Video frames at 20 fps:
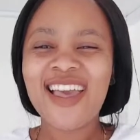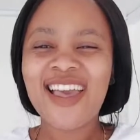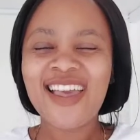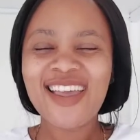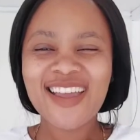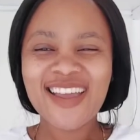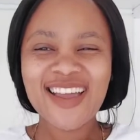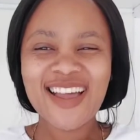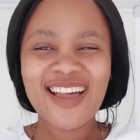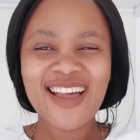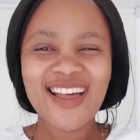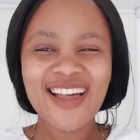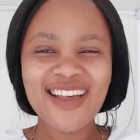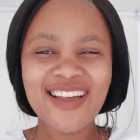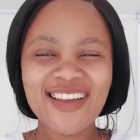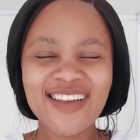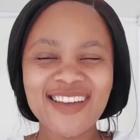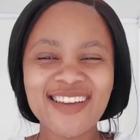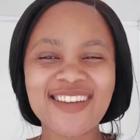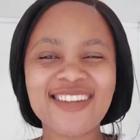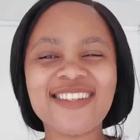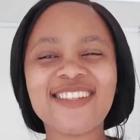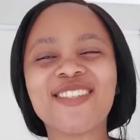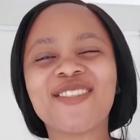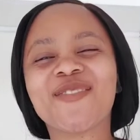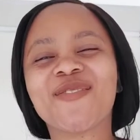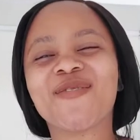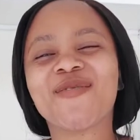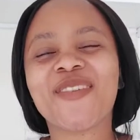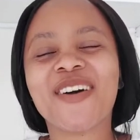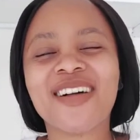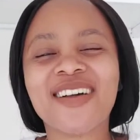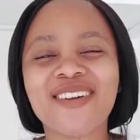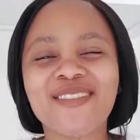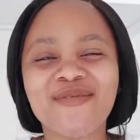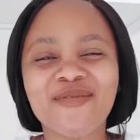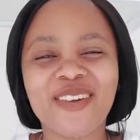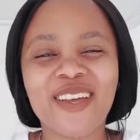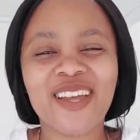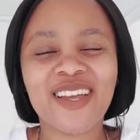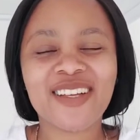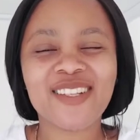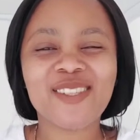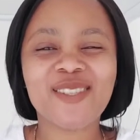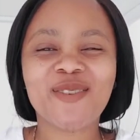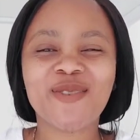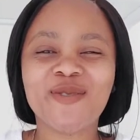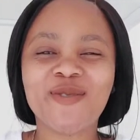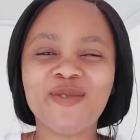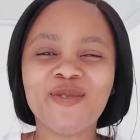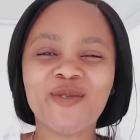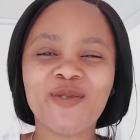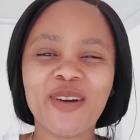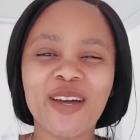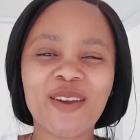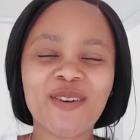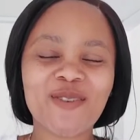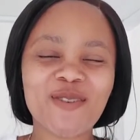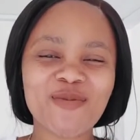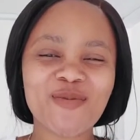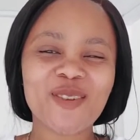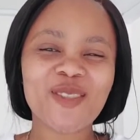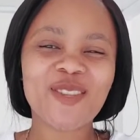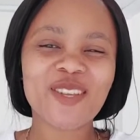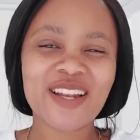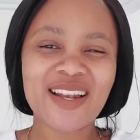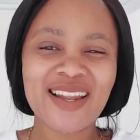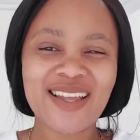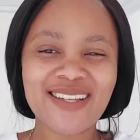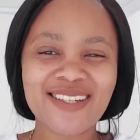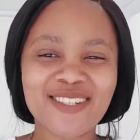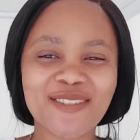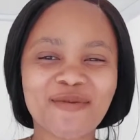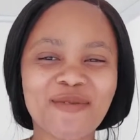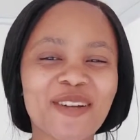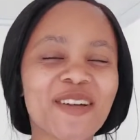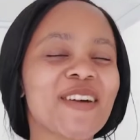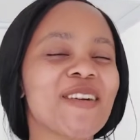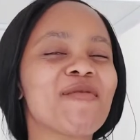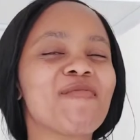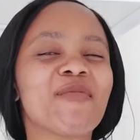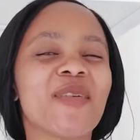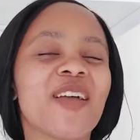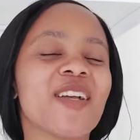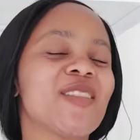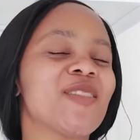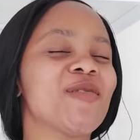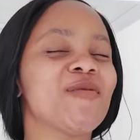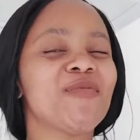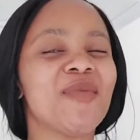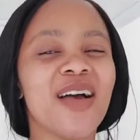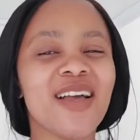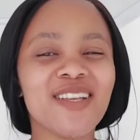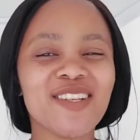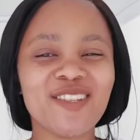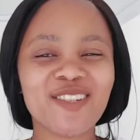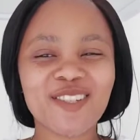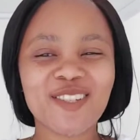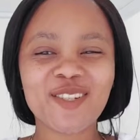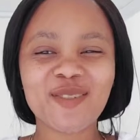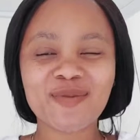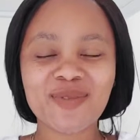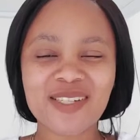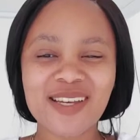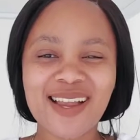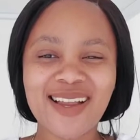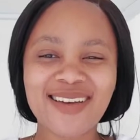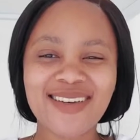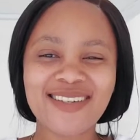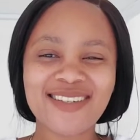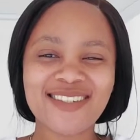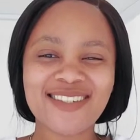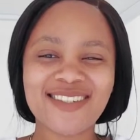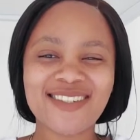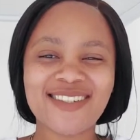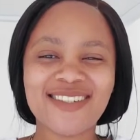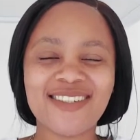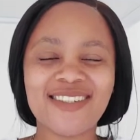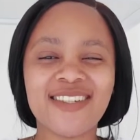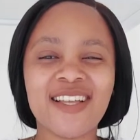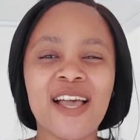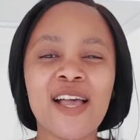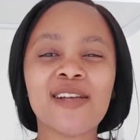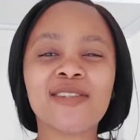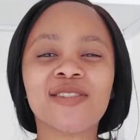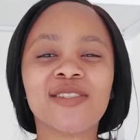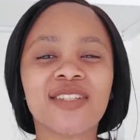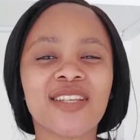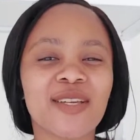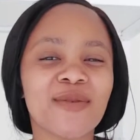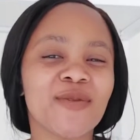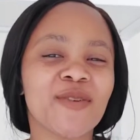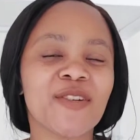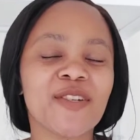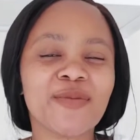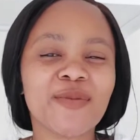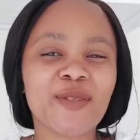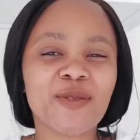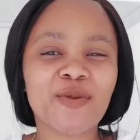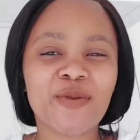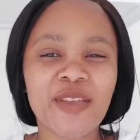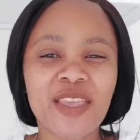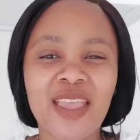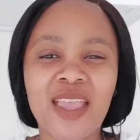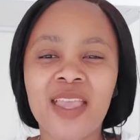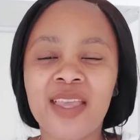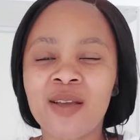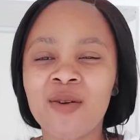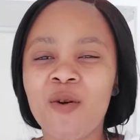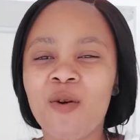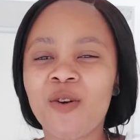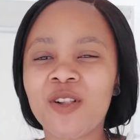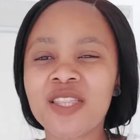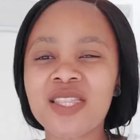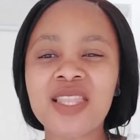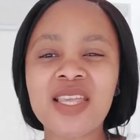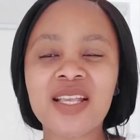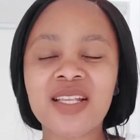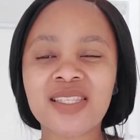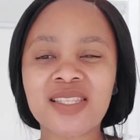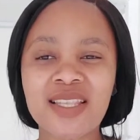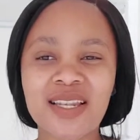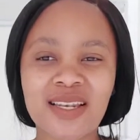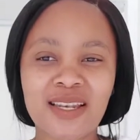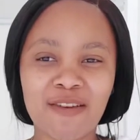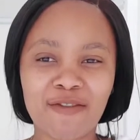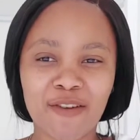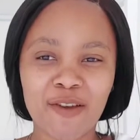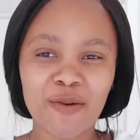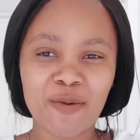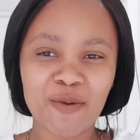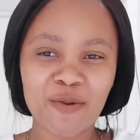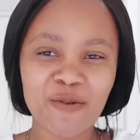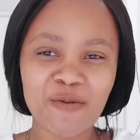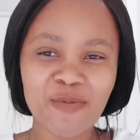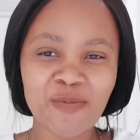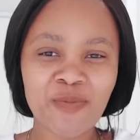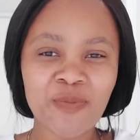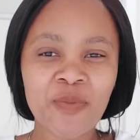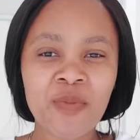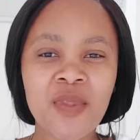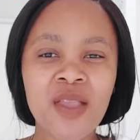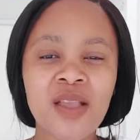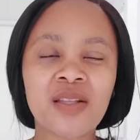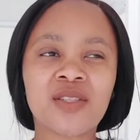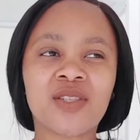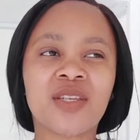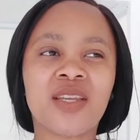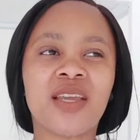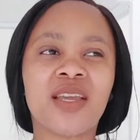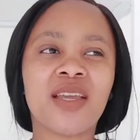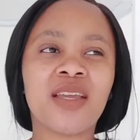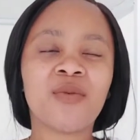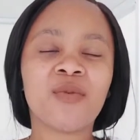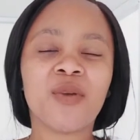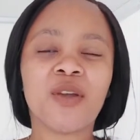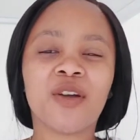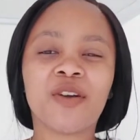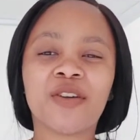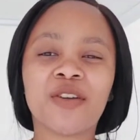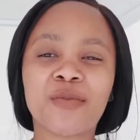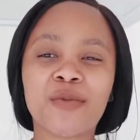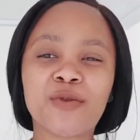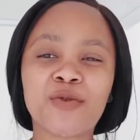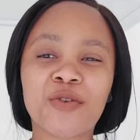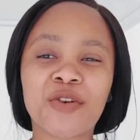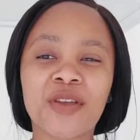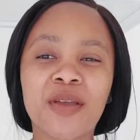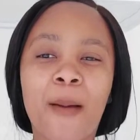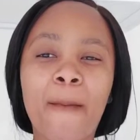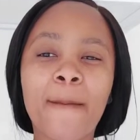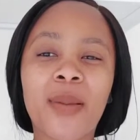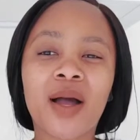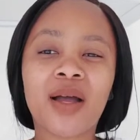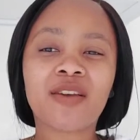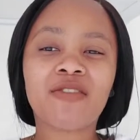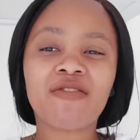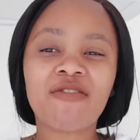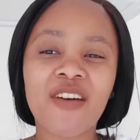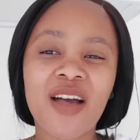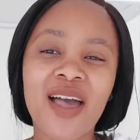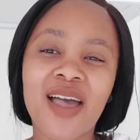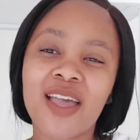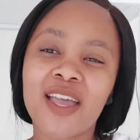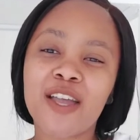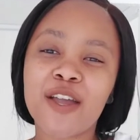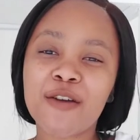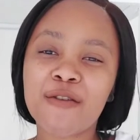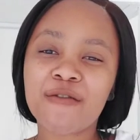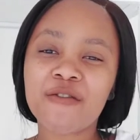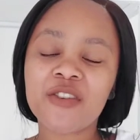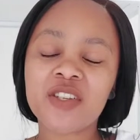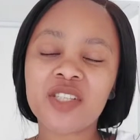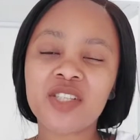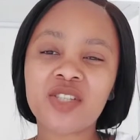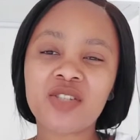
Hey guys, welcome back to At Home with Yolanda. Welcome back to my YouTube channel. Today we're going to be talking all things living room. Today we are going to be talking about 5